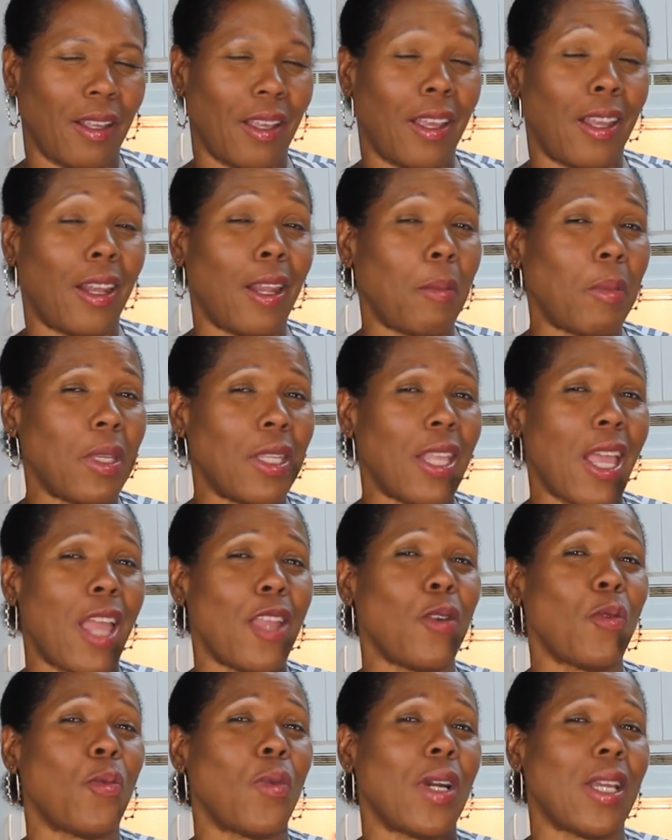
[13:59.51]
and let me tell
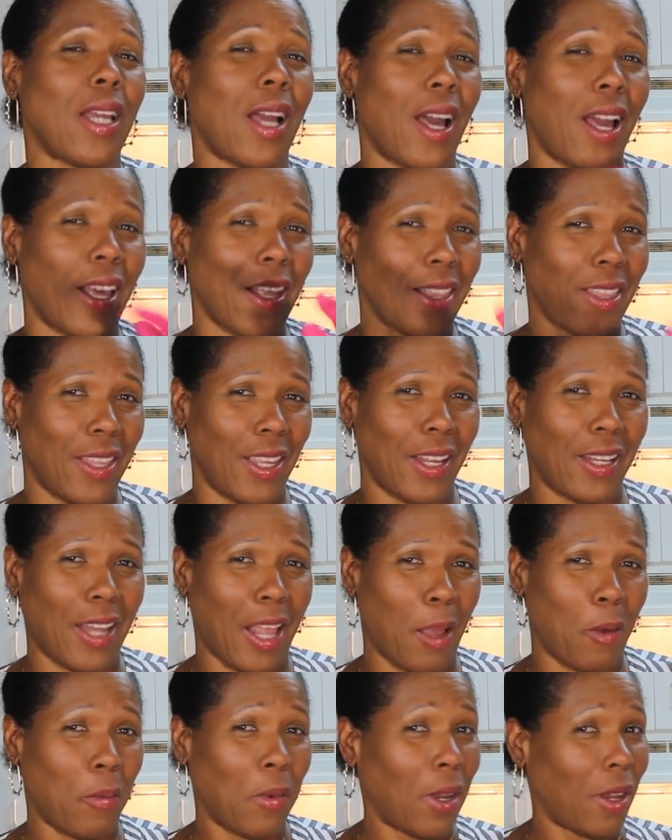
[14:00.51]
you why I think
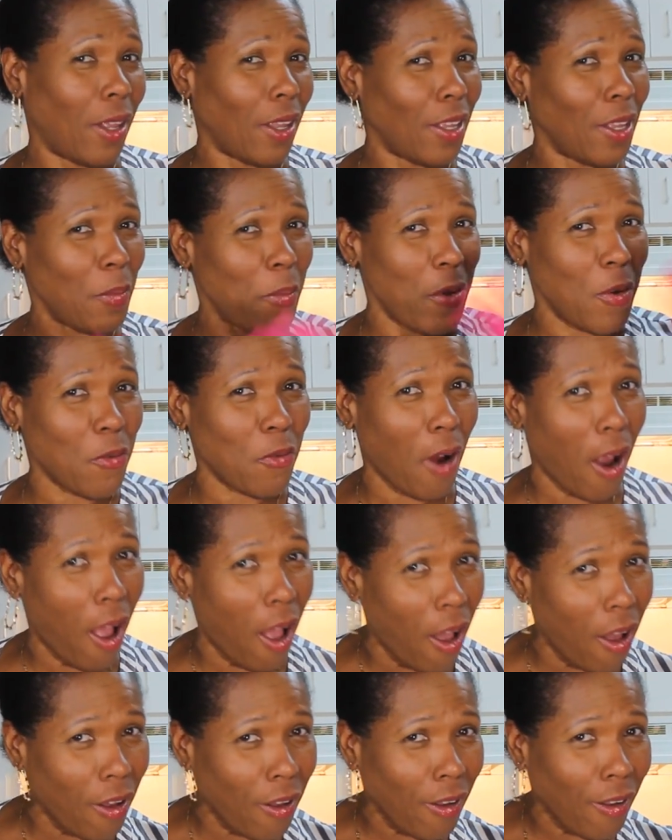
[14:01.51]
that way. And I could be
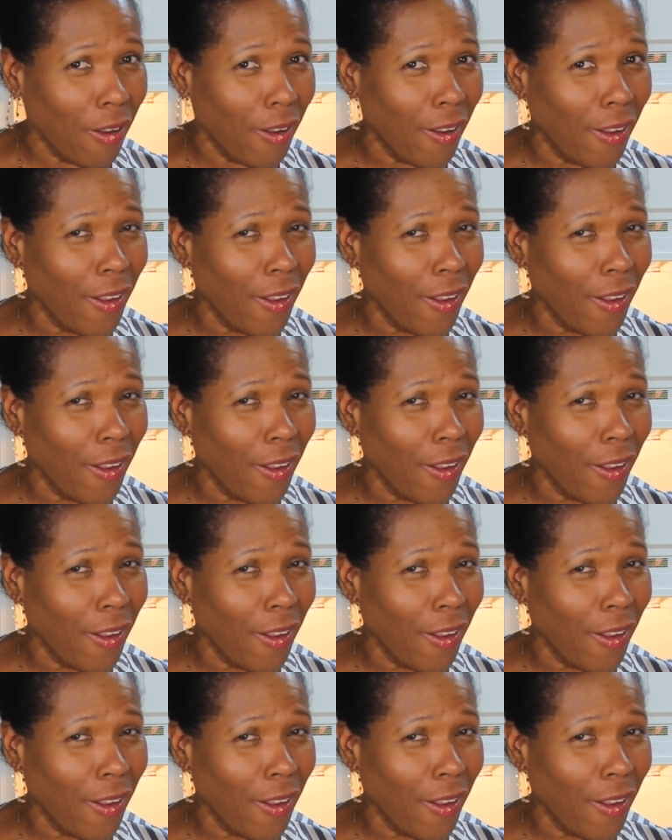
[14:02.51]
wrong,